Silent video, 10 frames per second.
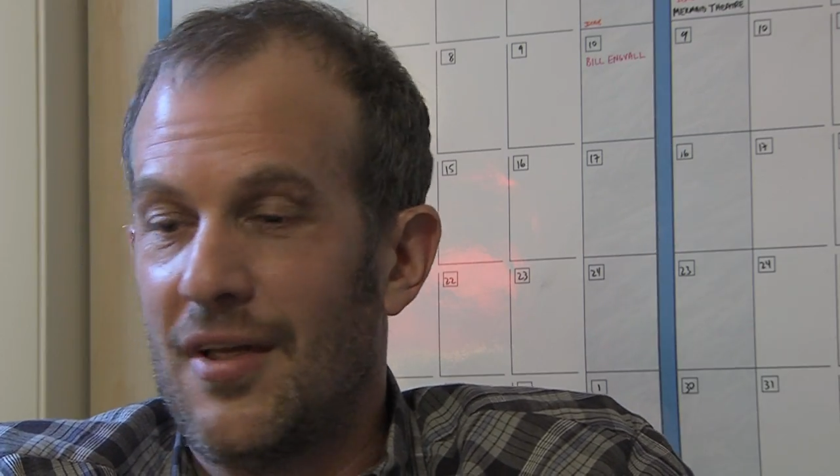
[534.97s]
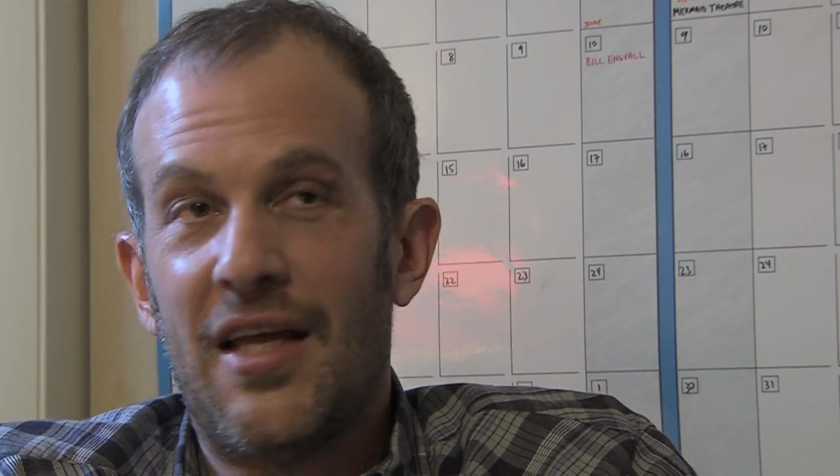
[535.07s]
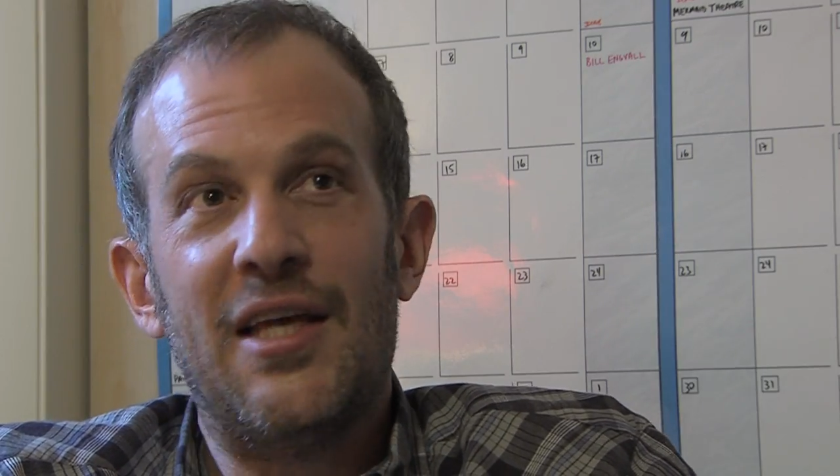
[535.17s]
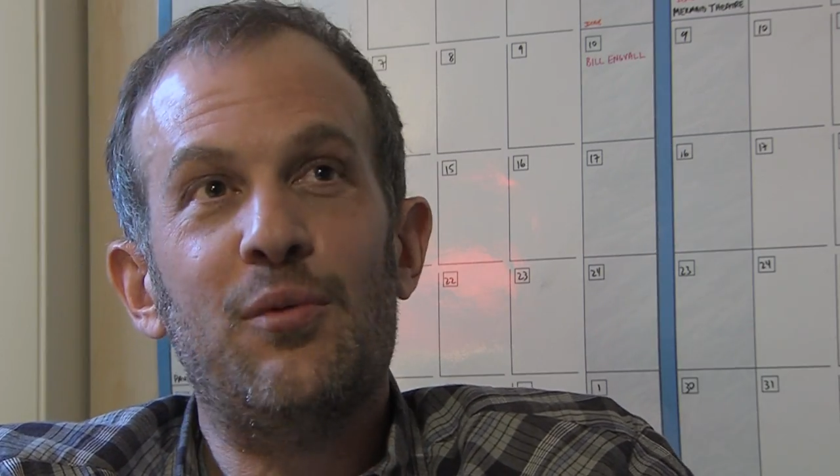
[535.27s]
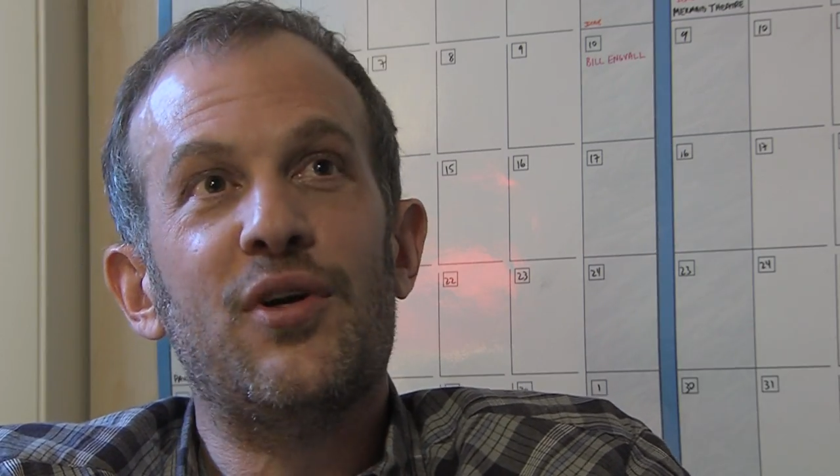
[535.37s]

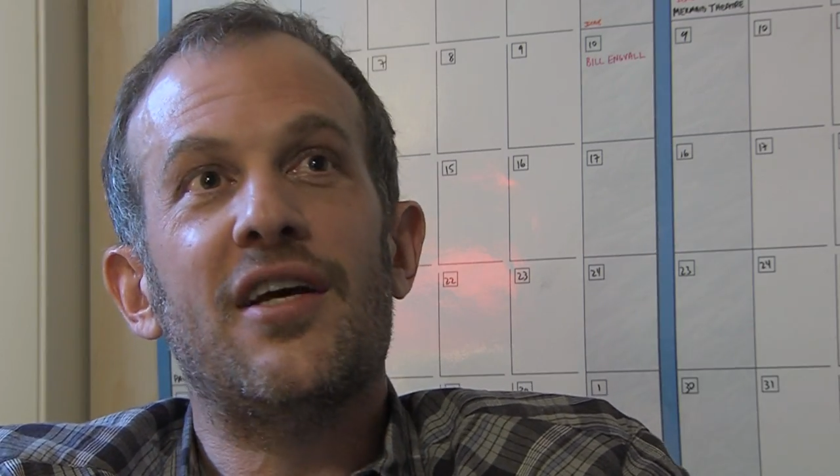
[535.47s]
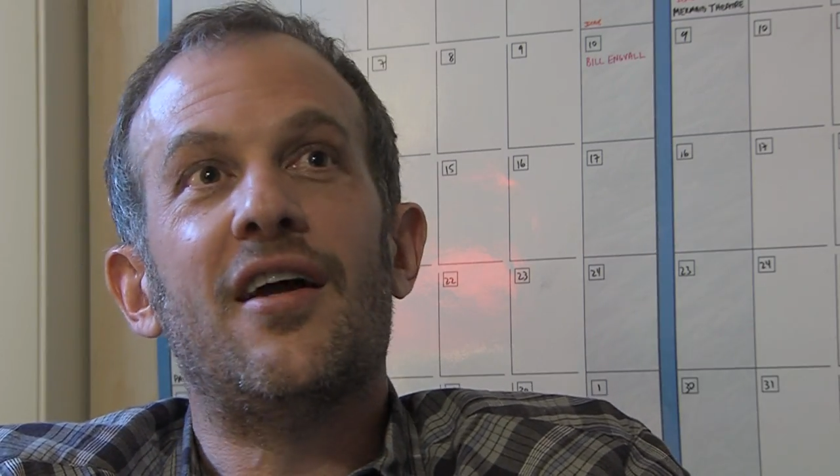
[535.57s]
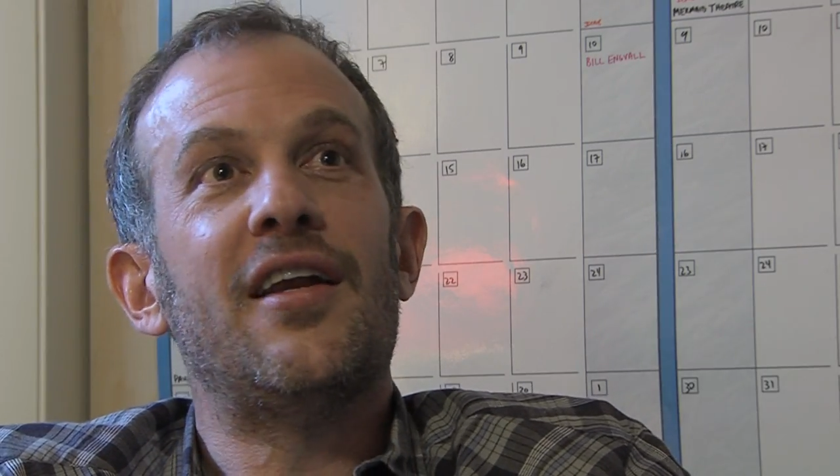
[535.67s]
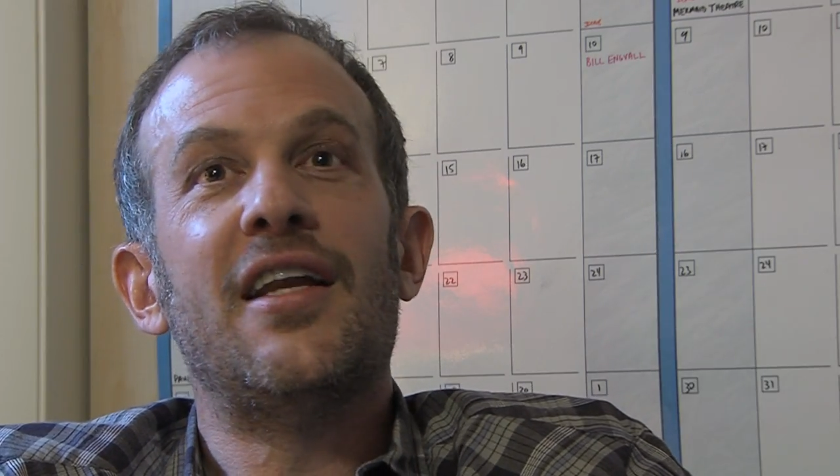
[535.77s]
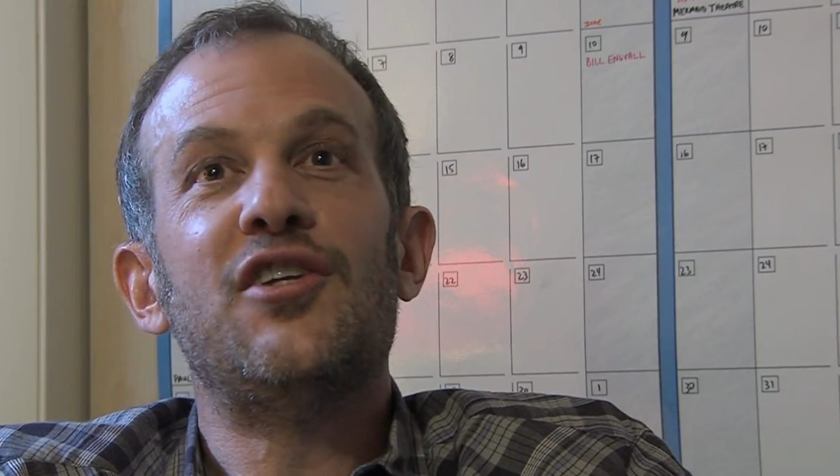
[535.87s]
He will get
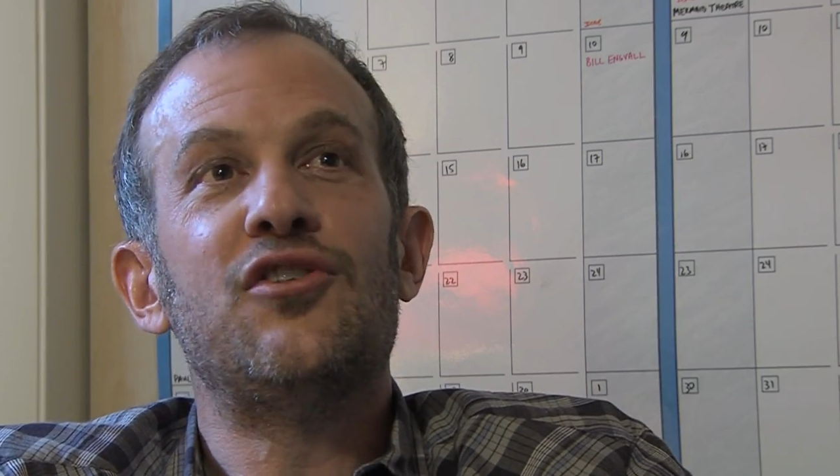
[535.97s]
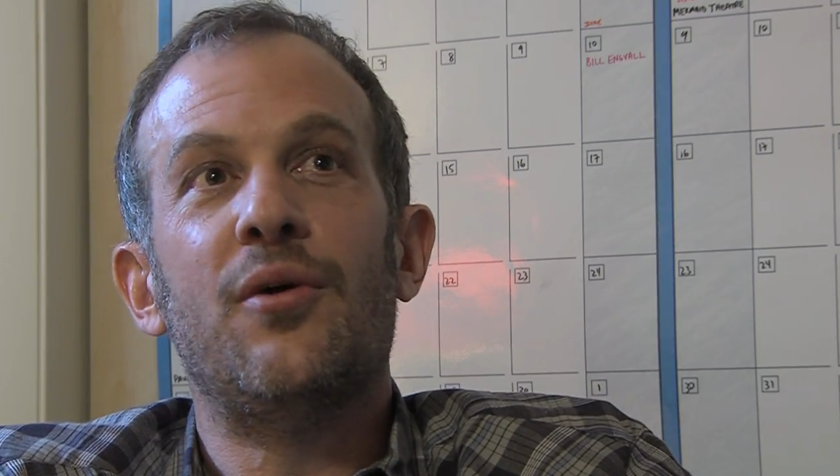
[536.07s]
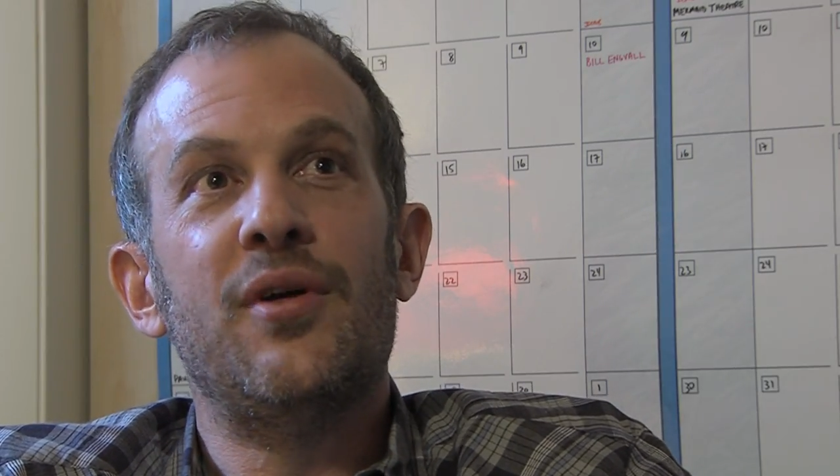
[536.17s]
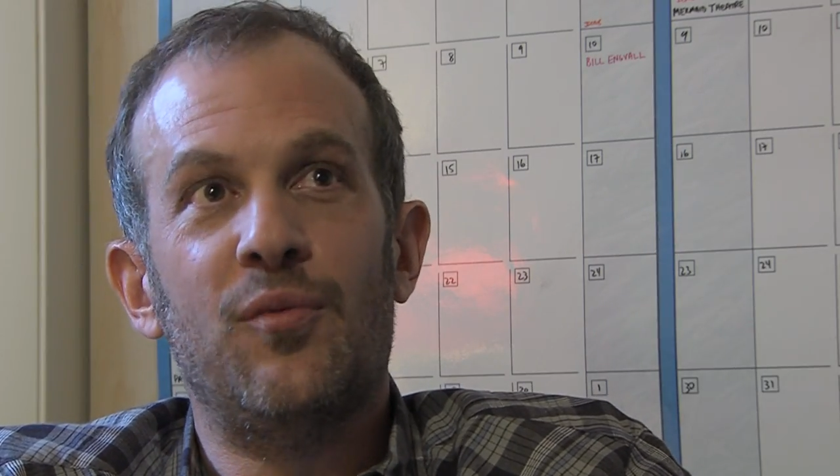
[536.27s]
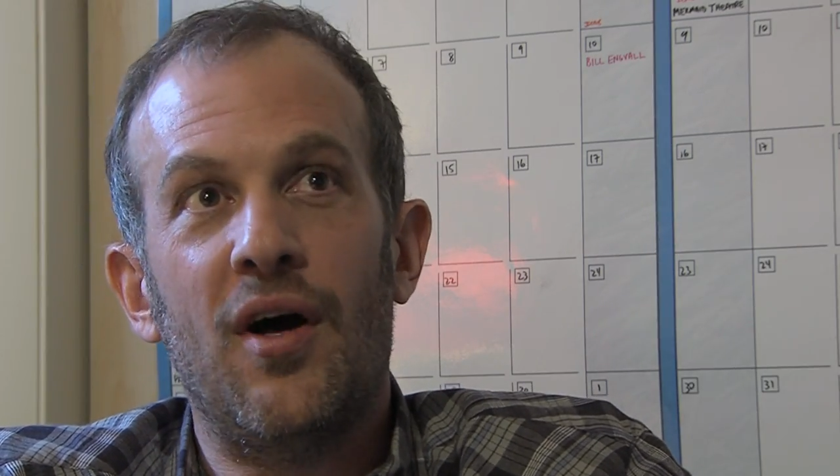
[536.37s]
on any
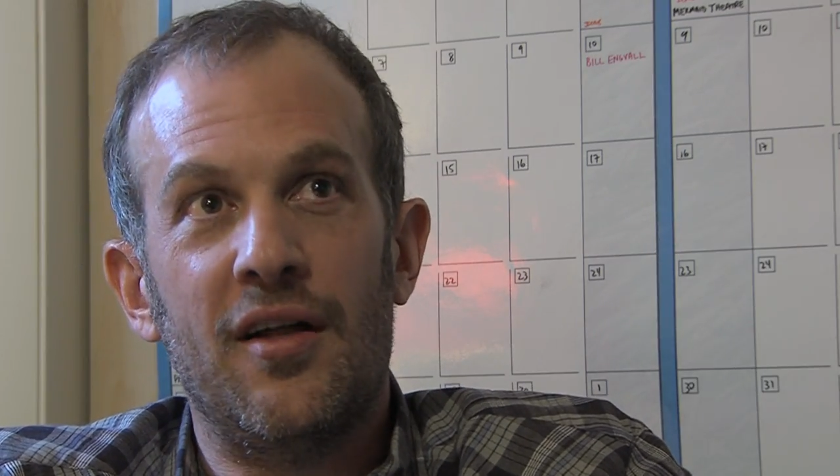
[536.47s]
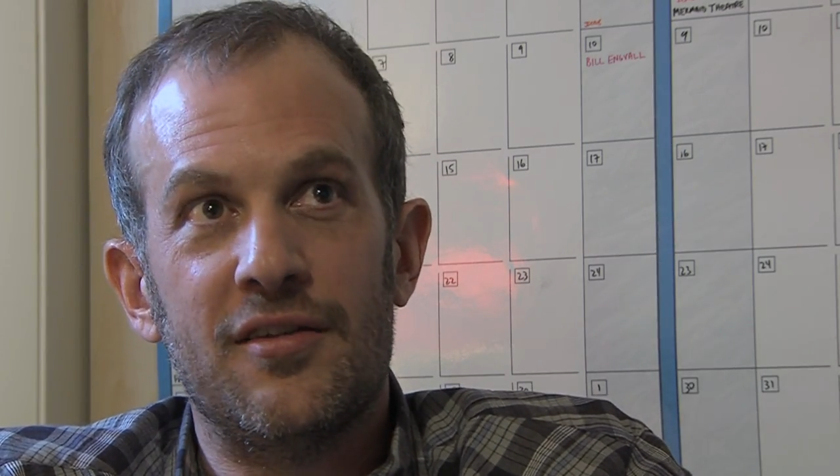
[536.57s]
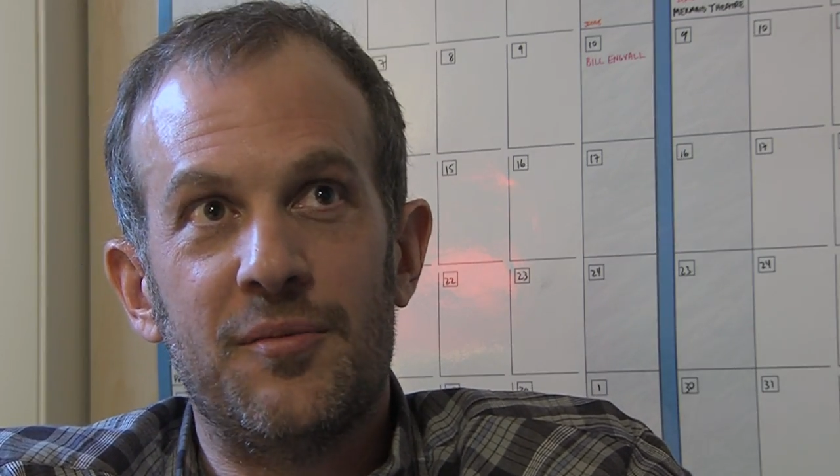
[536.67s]
show he wants